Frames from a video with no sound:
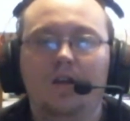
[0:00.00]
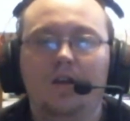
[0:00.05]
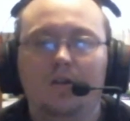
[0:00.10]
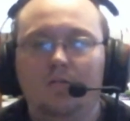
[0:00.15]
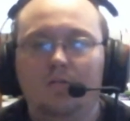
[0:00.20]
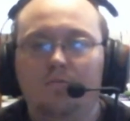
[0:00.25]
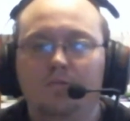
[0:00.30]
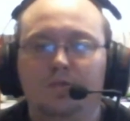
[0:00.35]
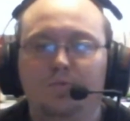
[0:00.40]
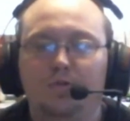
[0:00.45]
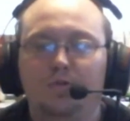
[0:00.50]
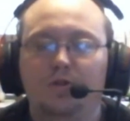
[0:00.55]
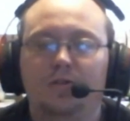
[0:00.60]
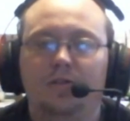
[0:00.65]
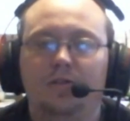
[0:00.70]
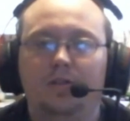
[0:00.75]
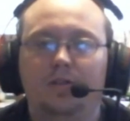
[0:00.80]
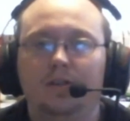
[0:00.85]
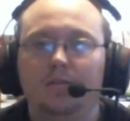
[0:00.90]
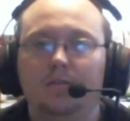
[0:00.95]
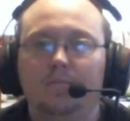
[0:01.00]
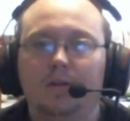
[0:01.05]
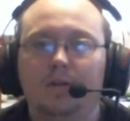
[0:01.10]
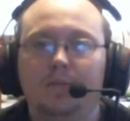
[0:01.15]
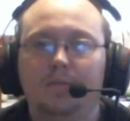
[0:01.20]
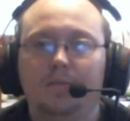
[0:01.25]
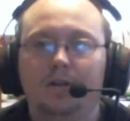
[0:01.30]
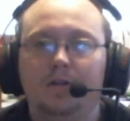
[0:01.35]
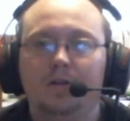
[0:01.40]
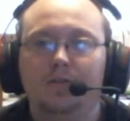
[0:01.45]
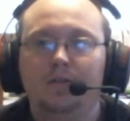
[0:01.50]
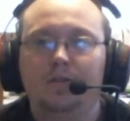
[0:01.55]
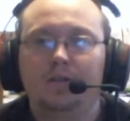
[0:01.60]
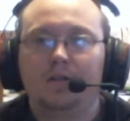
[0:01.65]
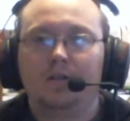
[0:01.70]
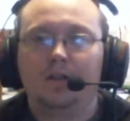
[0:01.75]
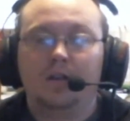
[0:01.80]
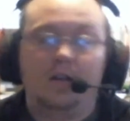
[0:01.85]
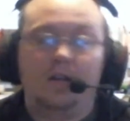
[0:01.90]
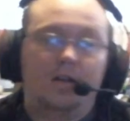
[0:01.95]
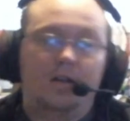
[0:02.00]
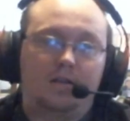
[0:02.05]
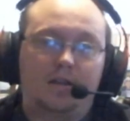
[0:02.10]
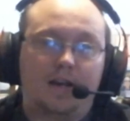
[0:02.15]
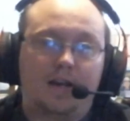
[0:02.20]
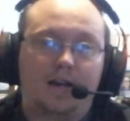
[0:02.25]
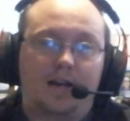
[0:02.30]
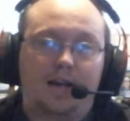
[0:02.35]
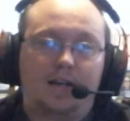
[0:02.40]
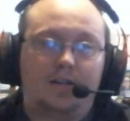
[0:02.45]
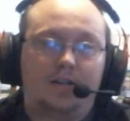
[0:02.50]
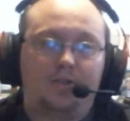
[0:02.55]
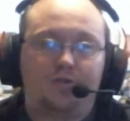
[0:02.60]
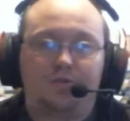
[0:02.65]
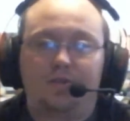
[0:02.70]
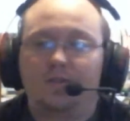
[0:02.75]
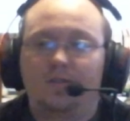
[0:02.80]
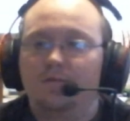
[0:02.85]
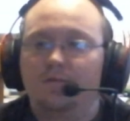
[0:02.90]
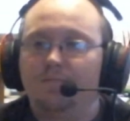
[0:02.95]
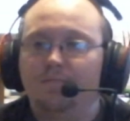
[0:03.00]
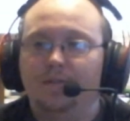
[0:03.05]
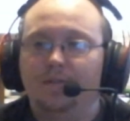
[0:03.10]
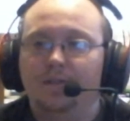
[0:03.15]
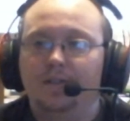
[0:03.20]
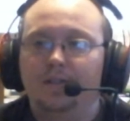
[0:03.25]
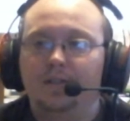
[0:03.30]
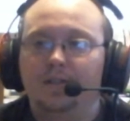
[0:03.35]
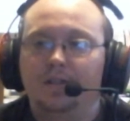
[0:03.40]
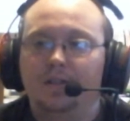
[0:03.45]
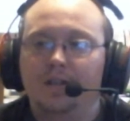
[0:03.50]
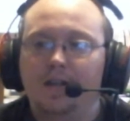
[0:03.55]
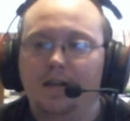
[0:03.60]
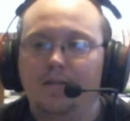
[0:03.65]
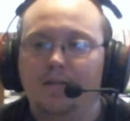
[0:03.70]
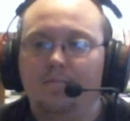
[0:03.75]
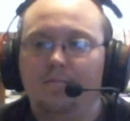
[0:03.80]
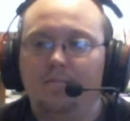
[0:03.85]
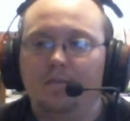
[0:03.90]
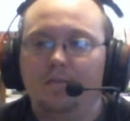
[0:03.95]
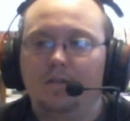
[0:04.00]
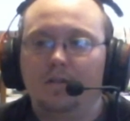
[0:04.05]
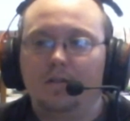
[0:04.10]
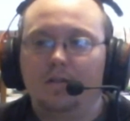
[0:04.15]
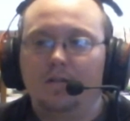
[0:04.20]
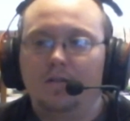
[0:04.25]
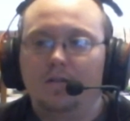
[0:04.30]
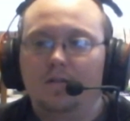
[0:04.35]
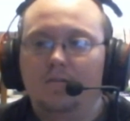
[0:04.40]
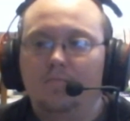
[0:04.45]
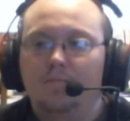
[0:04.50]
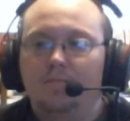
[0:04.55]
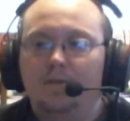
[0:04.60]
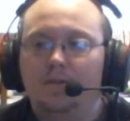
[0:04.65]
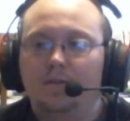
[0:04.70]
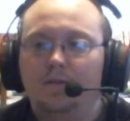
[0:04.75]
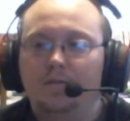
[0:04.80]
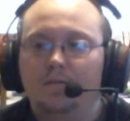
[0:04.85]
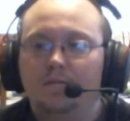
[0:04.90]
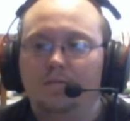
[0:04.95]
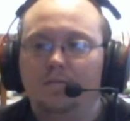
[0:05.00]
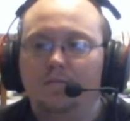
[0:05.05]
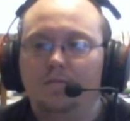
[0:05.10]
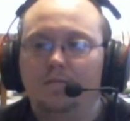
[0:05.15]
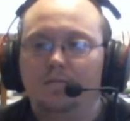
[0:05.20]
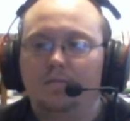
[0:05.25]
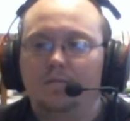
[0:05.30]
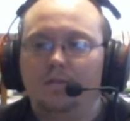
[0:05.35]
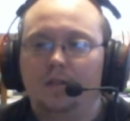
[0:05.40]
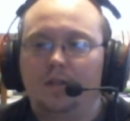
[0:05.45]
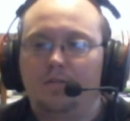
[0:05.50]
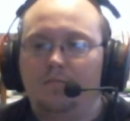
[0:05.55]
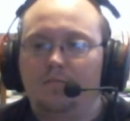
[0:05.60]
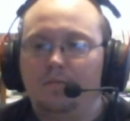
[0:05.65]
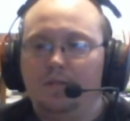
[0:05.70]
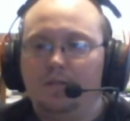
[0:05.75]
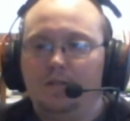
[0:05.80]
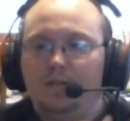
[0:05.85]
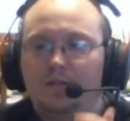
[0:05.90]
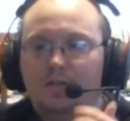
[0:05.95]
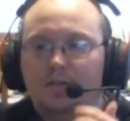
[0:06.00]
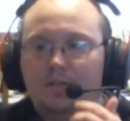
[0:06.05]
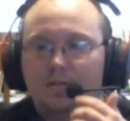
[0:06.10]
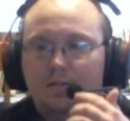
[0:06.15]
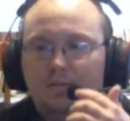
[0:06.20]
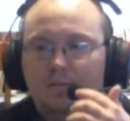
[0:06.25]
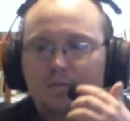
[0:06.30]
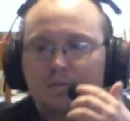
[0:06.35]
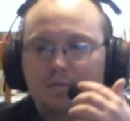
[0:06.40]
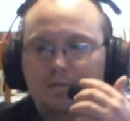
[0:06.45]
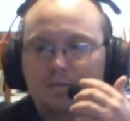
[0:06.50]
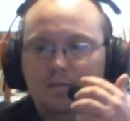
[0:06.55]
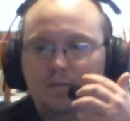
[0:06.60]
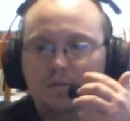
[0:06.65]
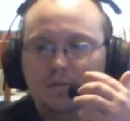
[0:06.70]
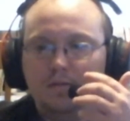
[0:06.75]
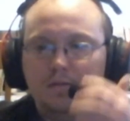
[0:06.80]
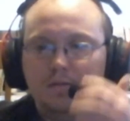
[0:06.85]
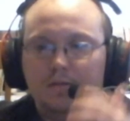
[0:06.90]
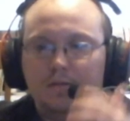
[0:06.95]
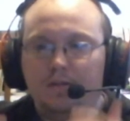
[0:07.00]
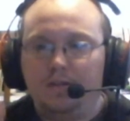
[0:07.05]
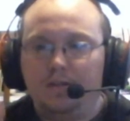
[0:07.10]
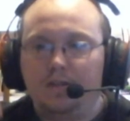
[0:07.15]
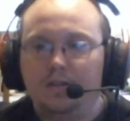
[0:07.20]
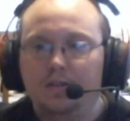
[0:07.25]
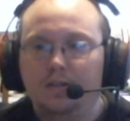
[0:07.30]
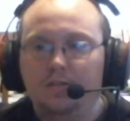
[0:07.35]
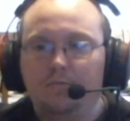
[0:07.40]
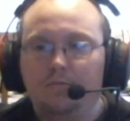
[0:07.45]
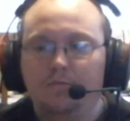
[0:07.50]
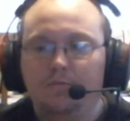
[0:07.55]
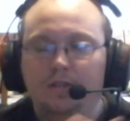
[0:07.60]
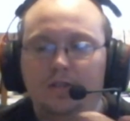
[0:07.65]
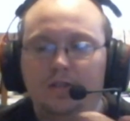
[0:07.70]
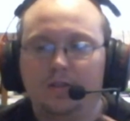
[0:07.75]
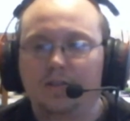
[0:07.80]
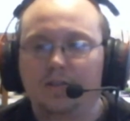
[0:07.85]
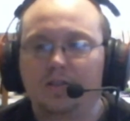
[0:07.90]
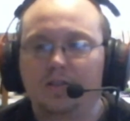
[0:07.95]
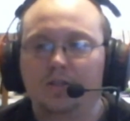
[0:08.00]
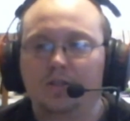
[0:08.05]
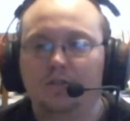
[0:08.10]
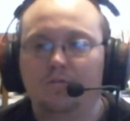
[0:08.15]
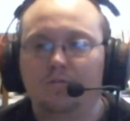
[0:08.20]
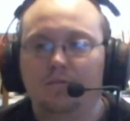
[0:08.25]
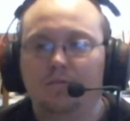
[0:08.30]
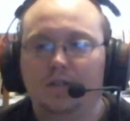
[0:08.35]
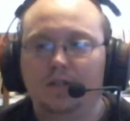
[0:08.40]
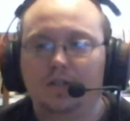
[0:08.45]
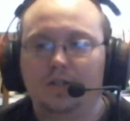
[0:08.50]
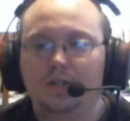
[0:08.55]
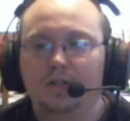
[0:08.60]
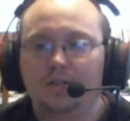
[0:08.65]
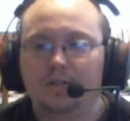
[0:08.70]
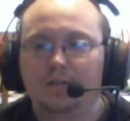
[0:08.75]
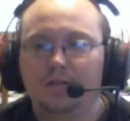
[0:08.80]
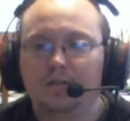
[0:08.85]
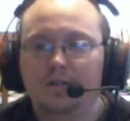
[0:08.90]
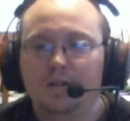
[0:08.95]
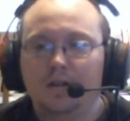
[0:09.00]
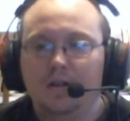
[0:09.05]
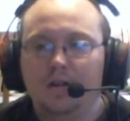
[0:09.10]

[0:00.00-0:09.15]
was worth it in my mind. Yeah, I enjoyed completing the game, but it was dealing with the situations